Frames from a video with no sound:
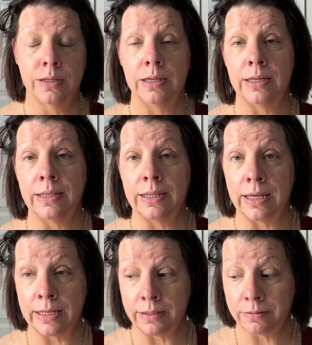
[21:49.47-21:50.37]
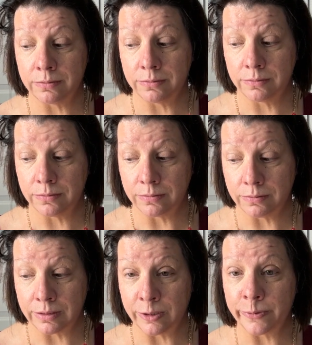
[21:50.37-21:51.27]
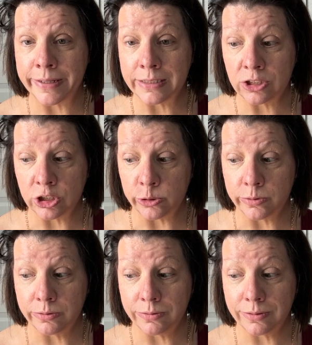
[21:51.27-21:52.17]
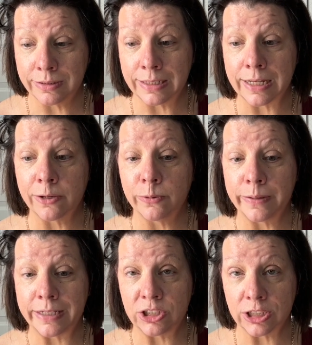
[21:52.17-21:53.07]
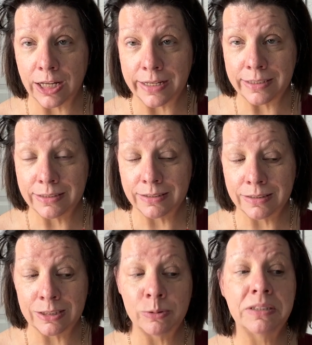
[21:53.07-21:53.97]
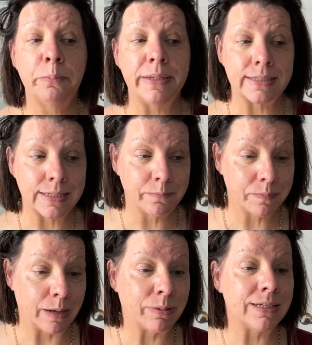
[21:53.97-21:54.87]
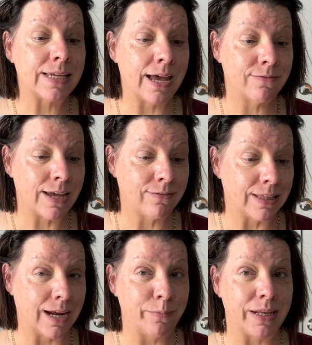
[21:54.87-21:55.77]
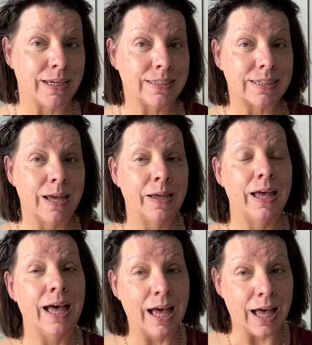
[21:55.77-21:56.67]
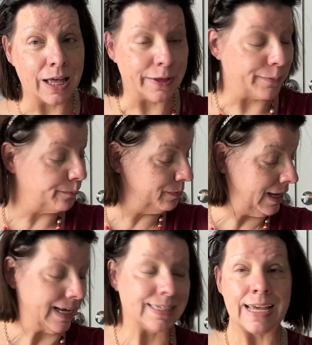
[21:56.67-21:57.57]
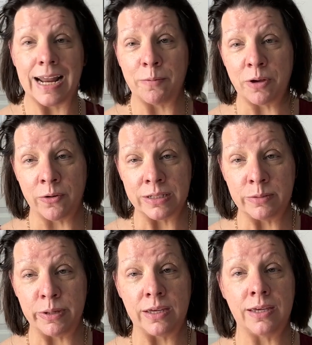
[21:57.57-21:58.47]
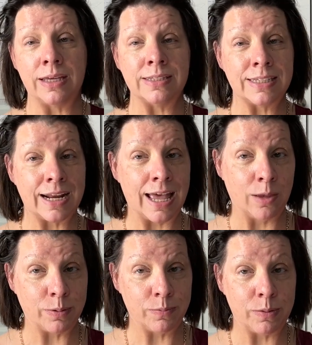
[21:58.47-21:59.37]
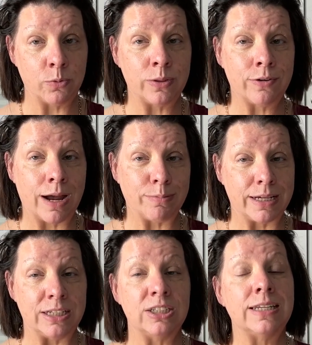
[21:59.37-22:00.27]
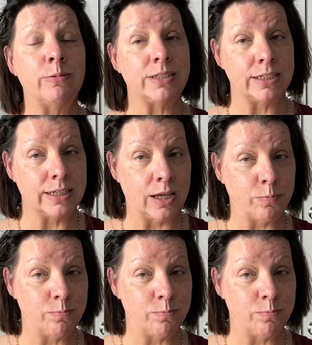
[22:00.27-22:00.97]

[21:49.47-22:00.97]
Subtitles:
And then I go away in June. And then I go away in July. So it's busy. And plus I have to have a lot of meetings. Like I said, I'm going to be, instead of helping people with their applications, I will still help